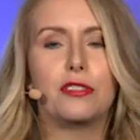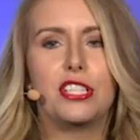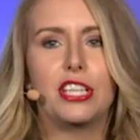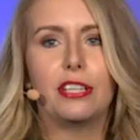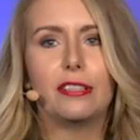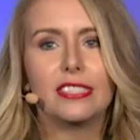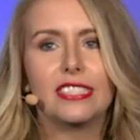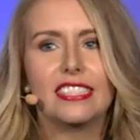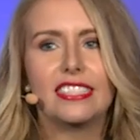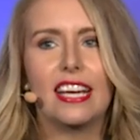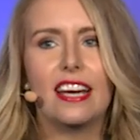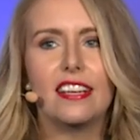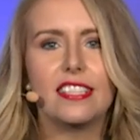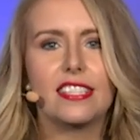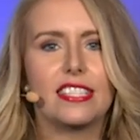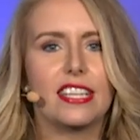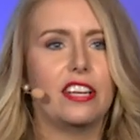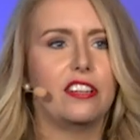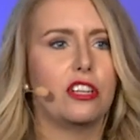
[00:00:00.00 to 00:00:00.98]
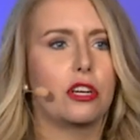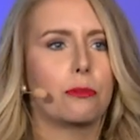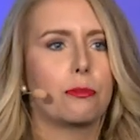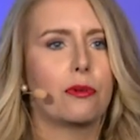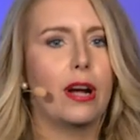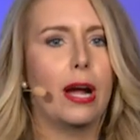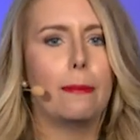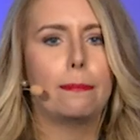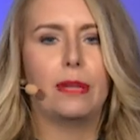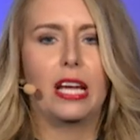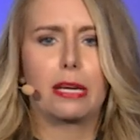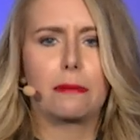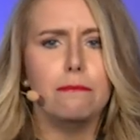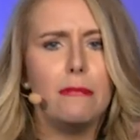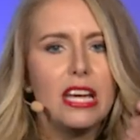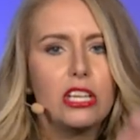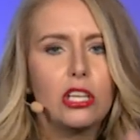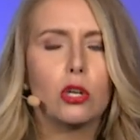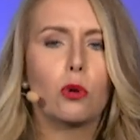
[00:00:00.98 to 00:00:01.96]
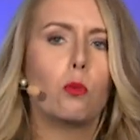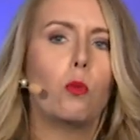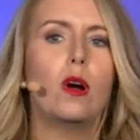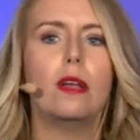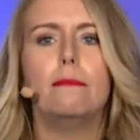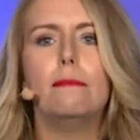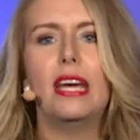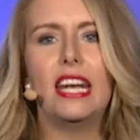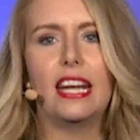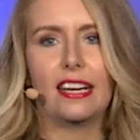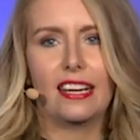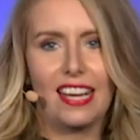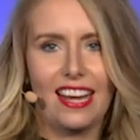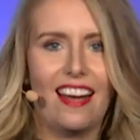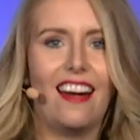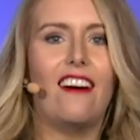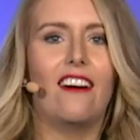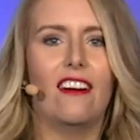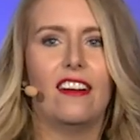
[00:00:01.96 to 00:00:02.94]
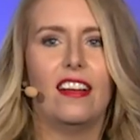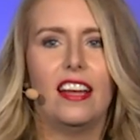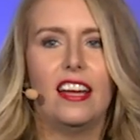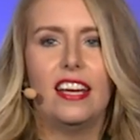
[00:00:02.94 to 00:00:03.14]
Dale says in your prep, like, make your 1 minute count.